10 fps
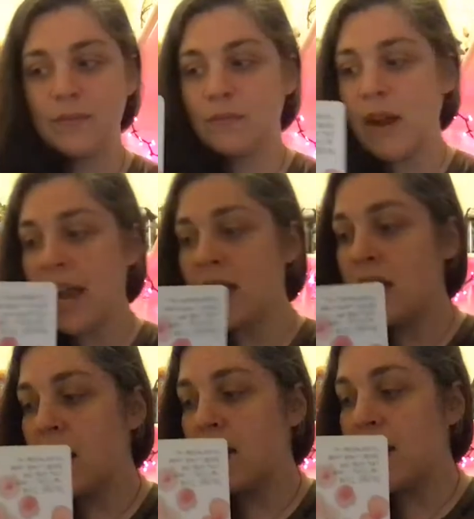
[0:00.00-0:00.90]
Right?
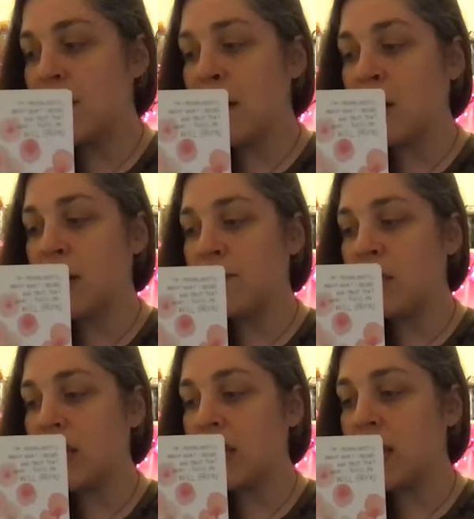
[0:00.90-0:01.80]
Think about good
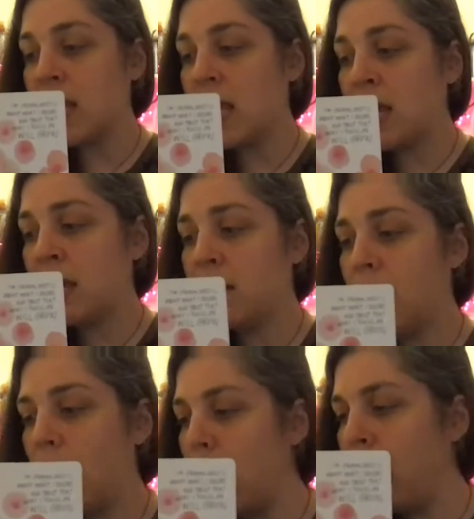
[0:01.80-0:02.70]
feeling
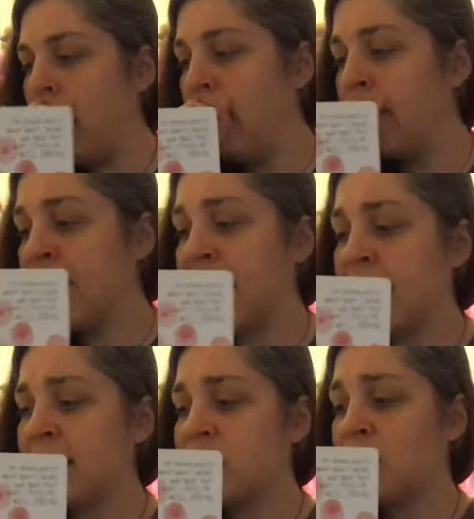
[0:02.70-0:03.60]

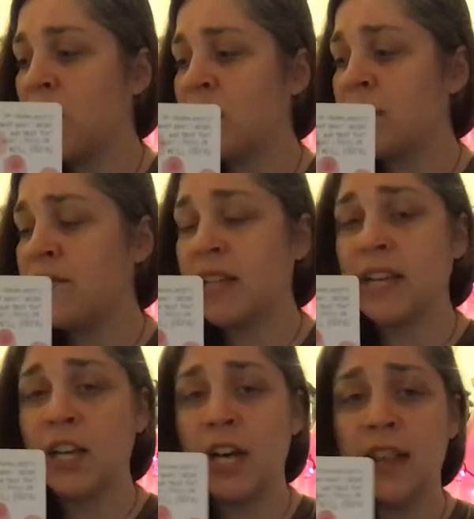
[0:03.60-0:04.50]
things. Focus on feeling
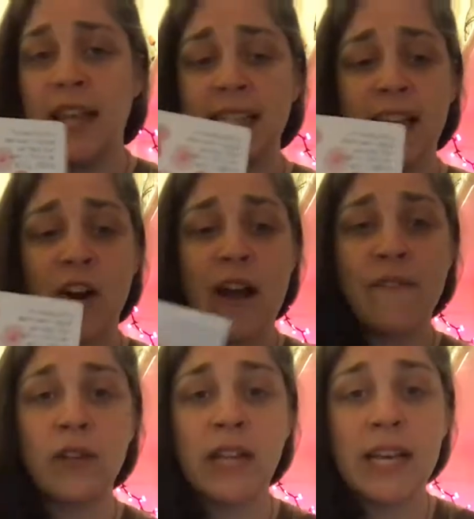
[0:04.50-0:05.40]
good, things that are
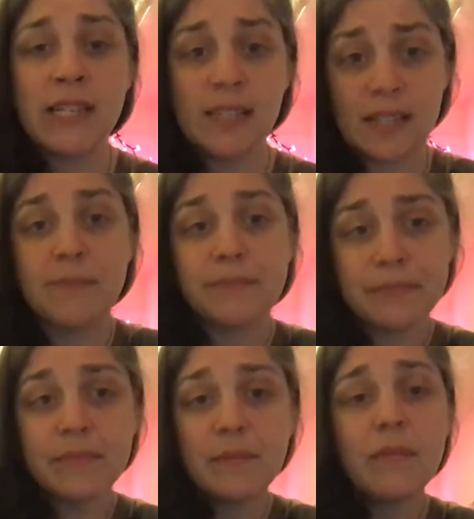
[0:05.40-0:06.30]
effortless.
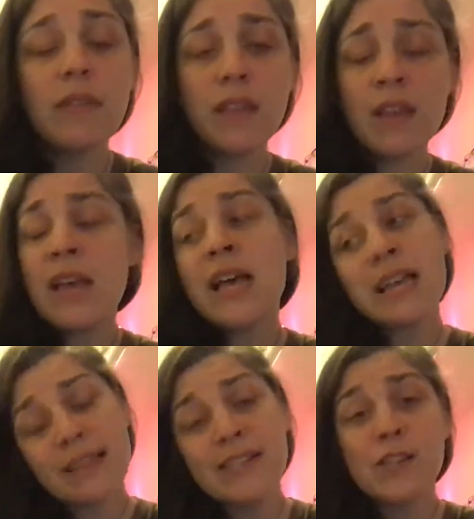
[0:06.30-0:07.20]

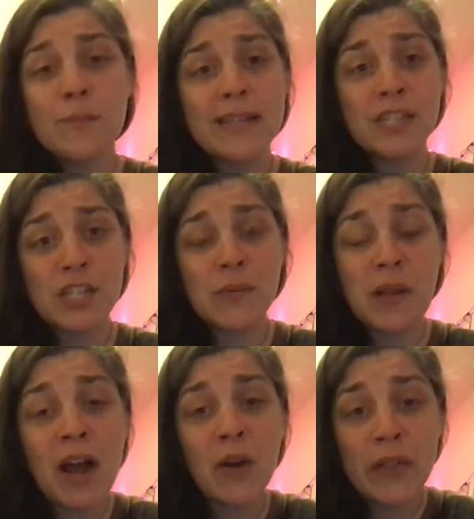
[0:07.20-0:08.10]
These are the messages we
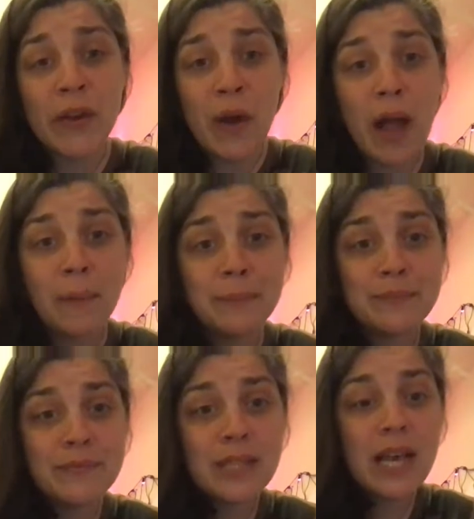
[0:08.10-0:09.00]
got earlier on.
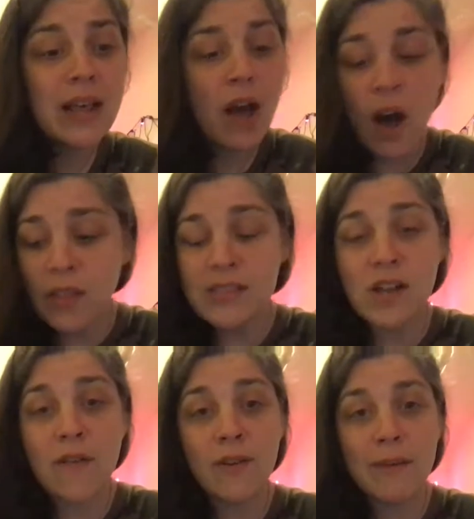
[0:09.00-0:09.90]
All this
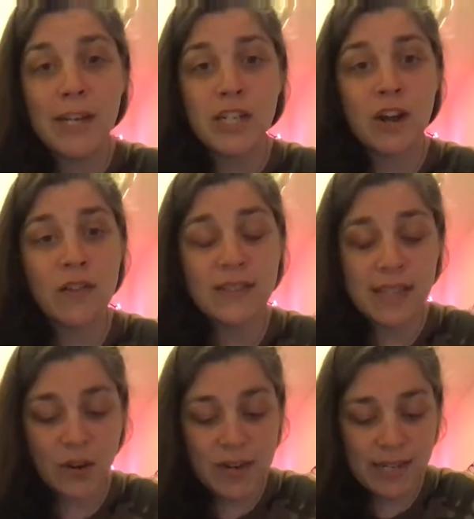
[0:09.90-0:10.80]
confirmation, all this
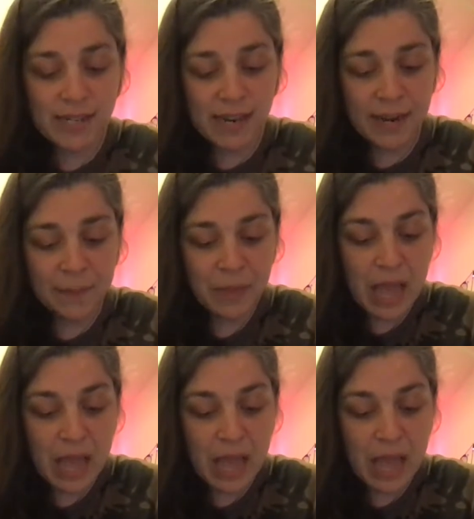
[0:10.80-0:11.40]
synchronicity.